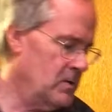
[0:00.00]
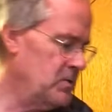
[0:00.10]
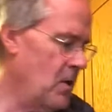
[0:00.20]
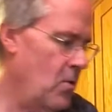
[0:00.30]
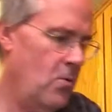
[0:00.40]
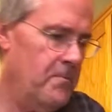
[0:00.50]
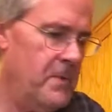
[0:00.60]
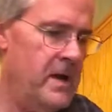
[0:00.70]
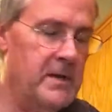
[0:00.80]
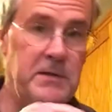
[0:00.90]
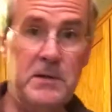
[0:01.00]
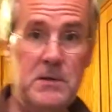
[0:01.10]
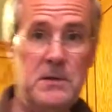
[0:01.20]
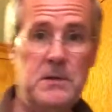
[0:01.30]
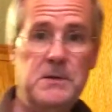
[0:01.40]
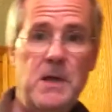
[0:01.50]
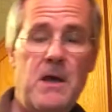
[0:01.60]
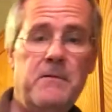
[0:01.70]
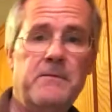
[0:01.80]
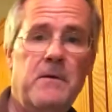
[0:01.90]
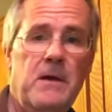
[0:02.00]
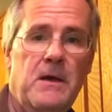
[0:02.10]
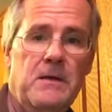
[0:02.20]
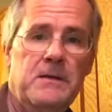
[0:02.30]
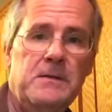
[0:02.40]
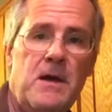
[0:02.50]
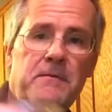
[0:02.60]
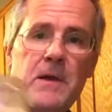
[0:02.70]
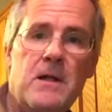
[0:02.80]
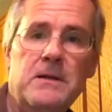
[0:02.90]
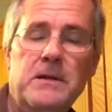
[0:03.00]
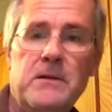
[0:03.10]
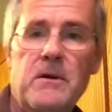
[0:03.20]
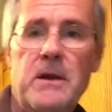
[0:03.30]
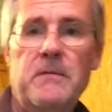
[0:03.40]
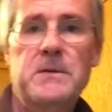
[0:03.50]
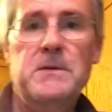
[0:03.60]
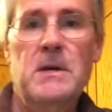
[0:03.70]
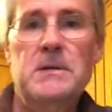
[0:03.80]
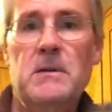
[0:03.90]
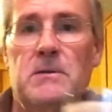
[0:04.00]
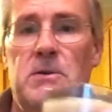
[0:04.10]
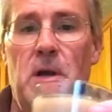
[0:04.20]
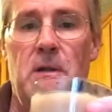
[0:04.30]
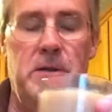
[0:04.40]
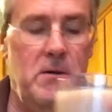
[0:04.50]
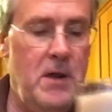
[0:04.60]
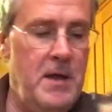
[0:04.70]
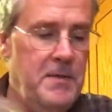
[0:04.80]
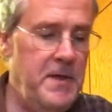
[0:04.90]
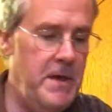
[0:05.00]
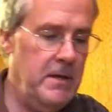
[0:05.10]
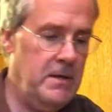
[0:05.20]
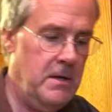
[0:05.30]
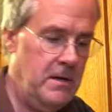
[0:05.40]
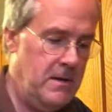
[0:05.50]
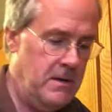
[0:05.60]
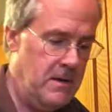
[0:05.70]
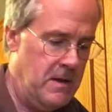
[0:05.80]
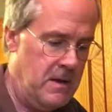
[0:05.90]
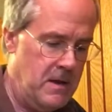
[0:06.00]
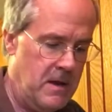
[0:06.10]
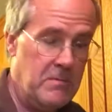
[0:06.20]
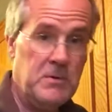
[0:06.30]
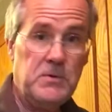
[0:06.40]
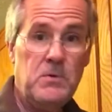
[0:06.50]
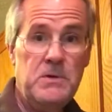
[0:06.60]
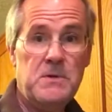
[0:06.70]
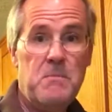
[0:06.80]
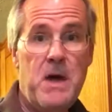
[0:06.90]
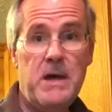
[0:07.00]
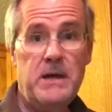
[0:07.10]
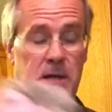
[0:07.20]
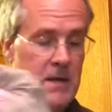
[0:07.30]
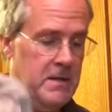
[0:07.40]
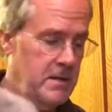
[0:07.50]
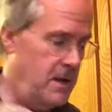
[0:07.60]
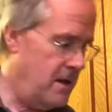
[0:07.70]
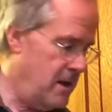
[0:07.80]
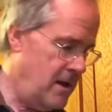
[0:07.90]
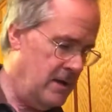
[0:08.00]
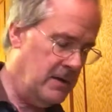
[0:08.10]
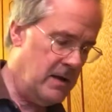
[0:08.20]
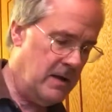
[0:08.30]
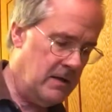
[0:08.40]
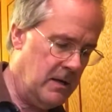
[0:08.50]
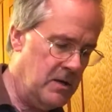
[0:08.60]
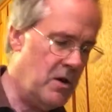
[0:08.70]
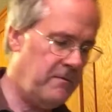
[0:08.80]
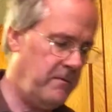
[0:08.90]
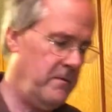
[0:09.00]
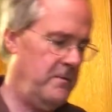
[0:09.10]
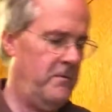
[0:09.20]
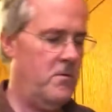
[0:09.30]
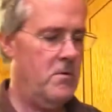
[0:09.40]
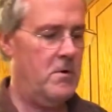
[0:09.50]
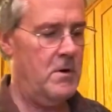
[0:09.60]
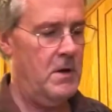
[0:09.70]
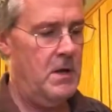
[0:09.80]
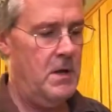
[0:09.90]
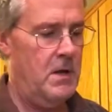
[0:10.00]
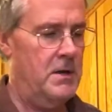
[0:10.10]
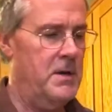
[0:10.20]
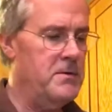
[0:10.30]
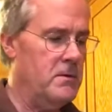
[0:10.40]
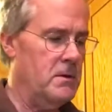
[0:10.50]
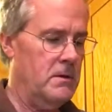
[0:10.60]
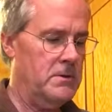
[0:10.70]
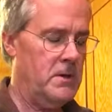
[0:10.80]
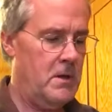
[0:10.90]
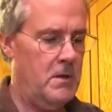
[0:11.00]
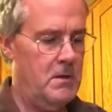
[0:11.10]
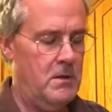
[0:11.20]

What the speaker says: So in addition to this half gallon here, I have this nice little shell here, and then I'm going to squeeze the bag again and get enough for another little shell.